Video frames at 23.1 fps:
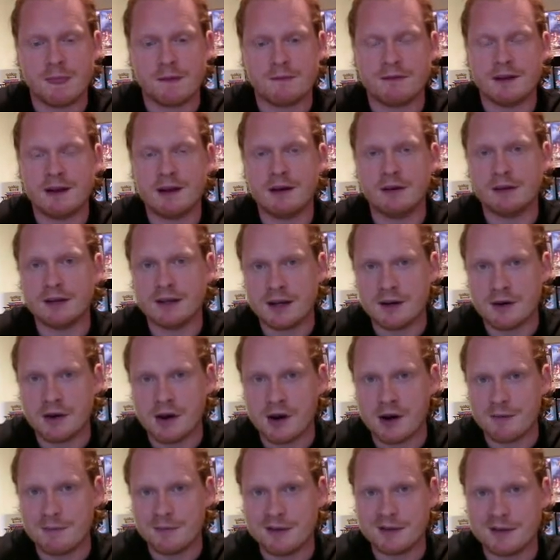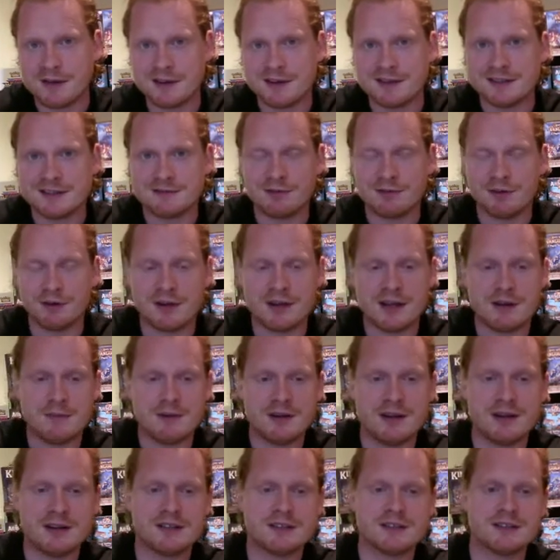fielding an army that is full of their
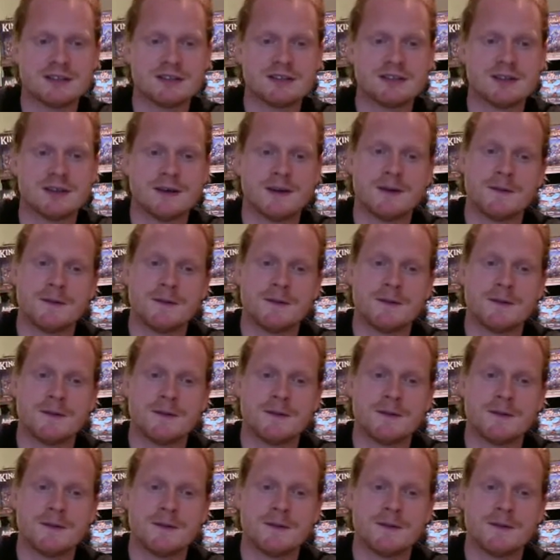miniatures.